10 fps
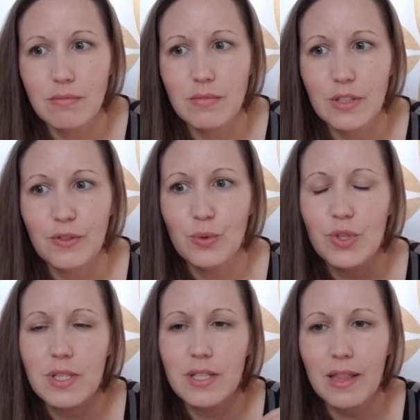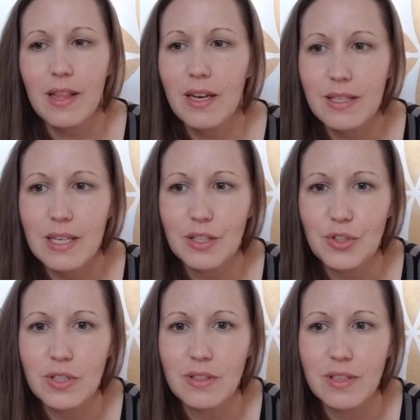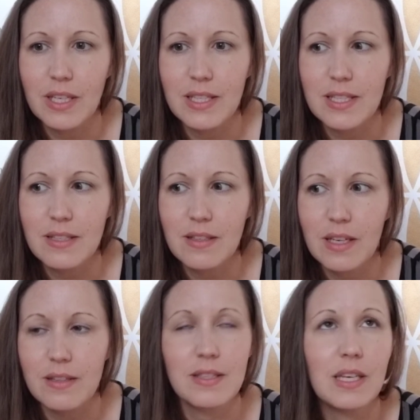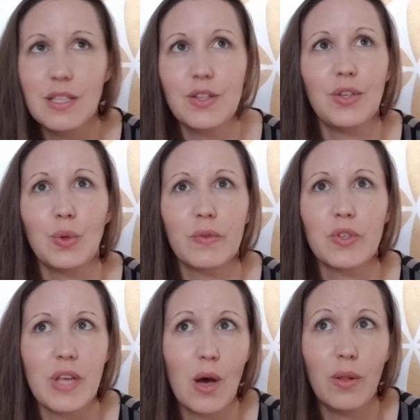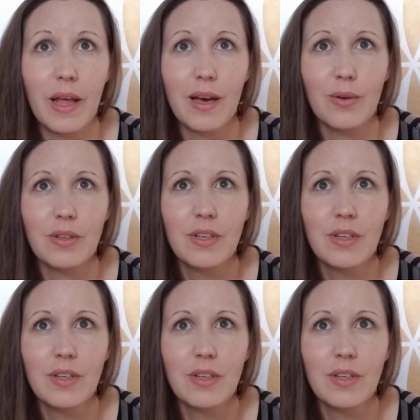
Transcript: If you just set that intention and and say to the universe out loud,